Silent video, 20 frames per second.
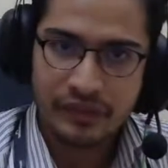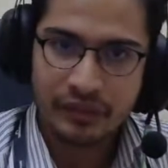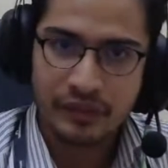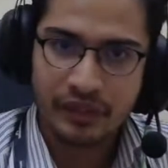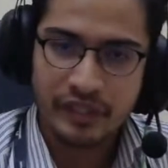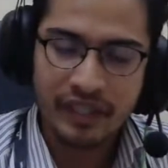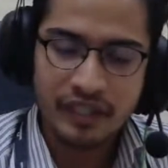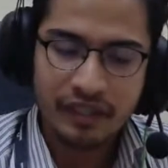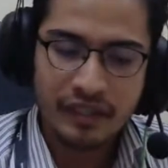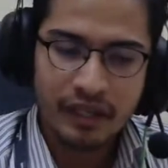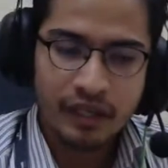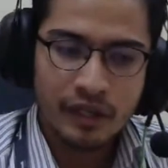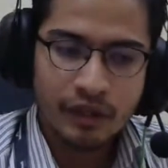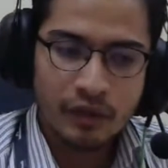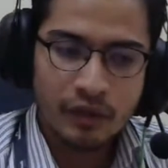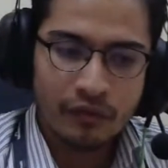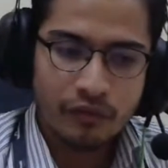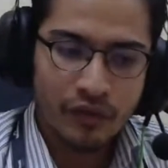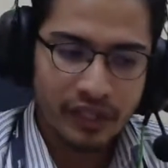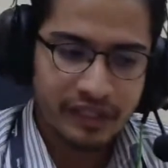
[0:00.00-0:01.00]
Okay,
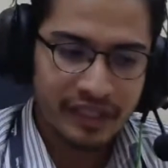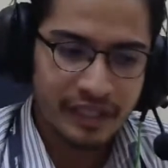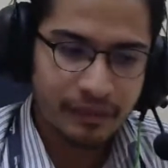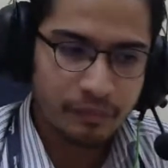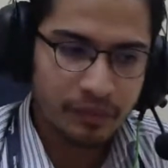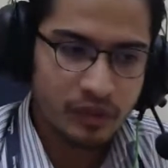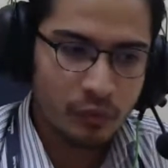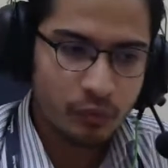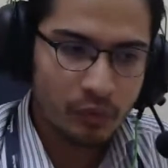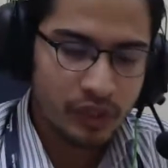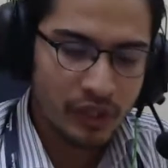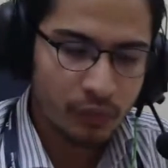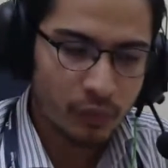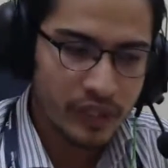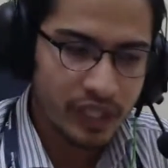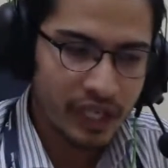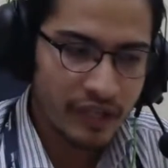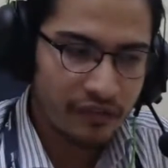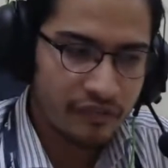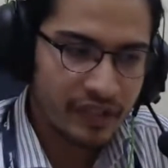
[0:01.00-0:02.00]
for example,
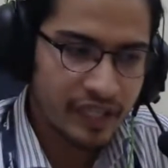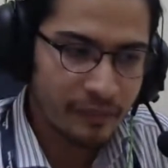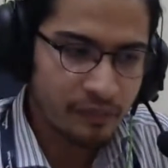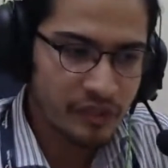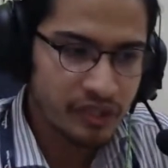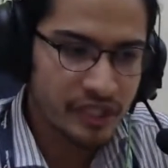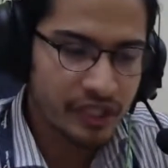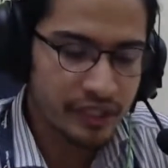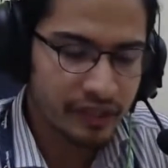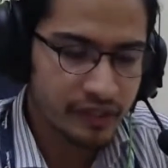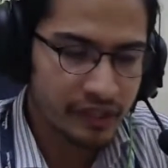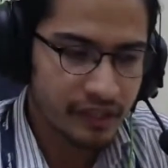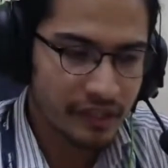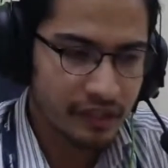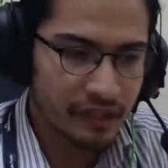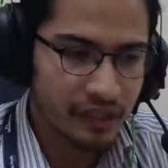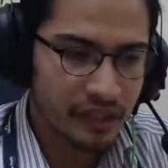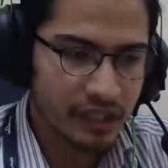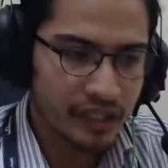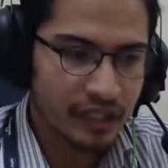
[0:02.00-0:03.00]
we have captured
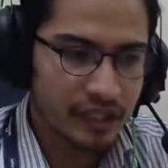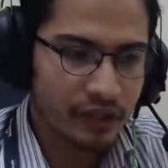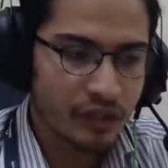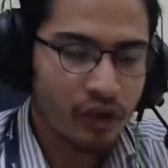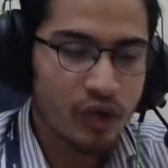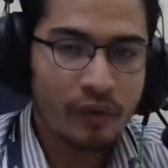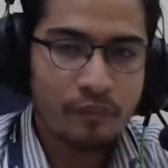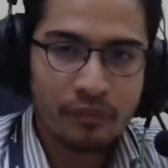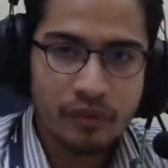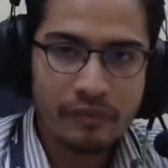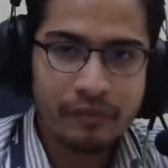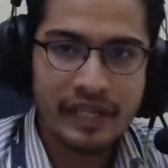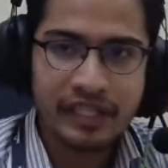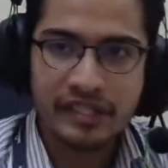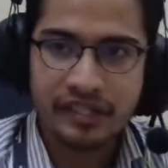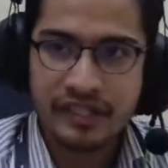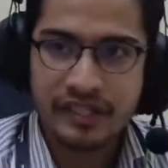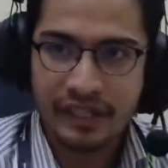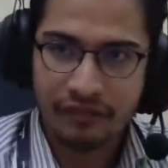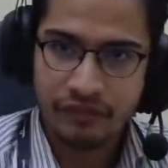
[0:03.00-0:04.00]
the
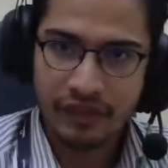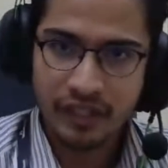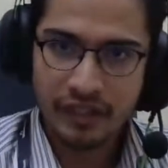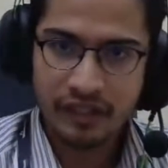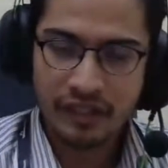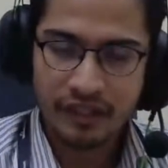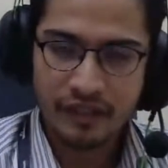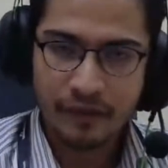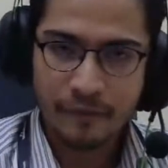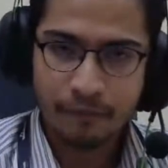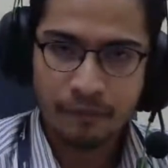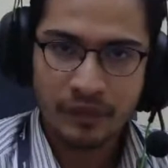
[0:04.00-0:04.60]
compromised traffic,